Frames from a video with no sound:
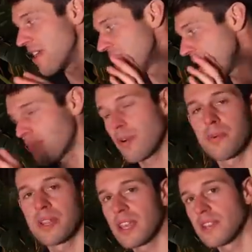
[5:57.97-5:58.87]
they're
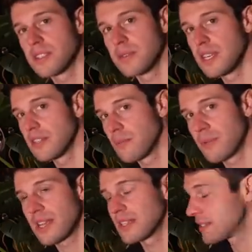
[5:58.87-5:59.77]
probably going to need
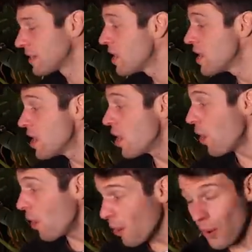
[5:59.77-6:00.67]
replaced.
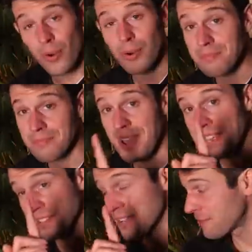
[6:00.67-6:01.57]
Or,
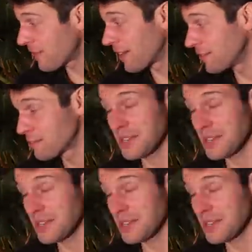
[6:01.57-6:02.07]
as I found,